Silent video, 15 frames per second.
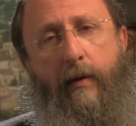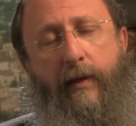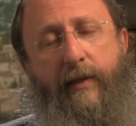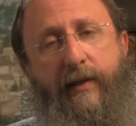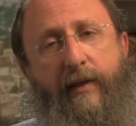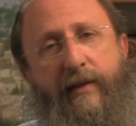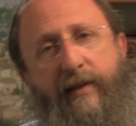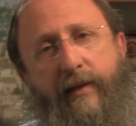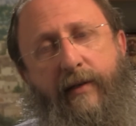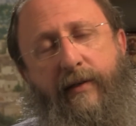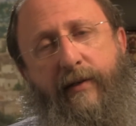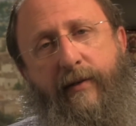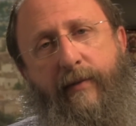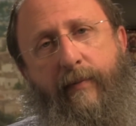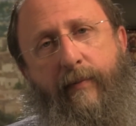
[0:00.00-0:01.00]
It's
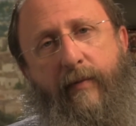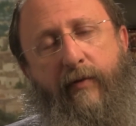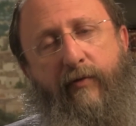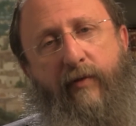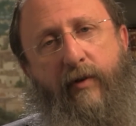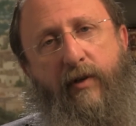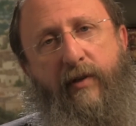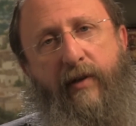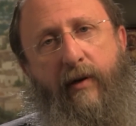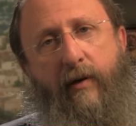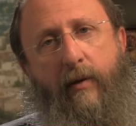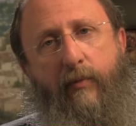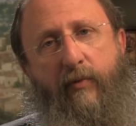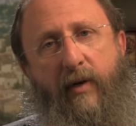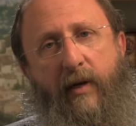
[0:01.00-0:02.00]
tzitzit, the fringes that are
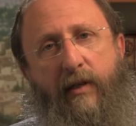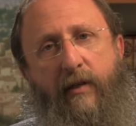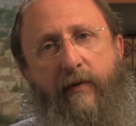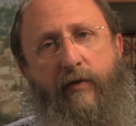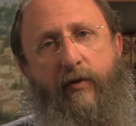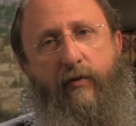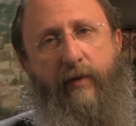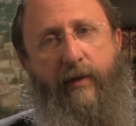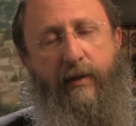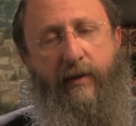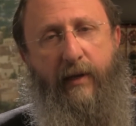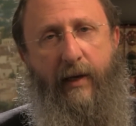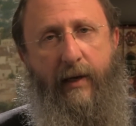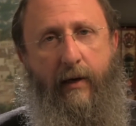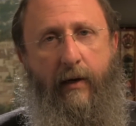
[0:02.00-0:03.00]
comprised of strings
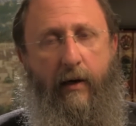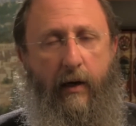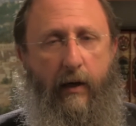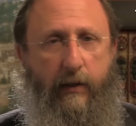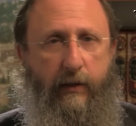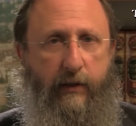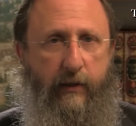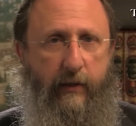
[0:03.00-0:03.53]
and knots